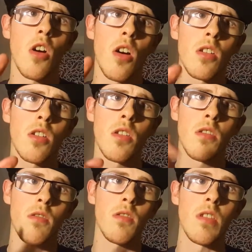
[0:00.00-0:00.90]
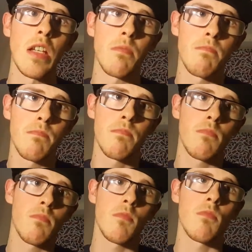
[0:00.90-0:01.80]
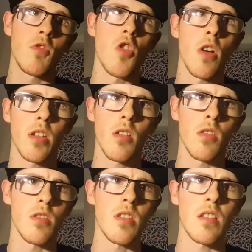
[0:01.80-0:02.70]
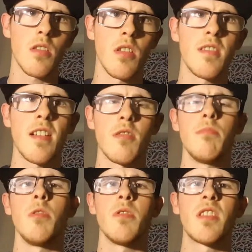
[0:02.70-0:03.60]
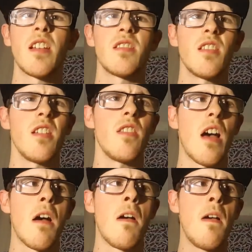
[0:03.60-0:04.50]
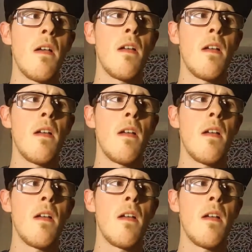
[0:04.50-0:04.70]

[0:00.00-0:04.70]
the dock, yeah, Joy-Cons, that's going to take some doing to get saying that.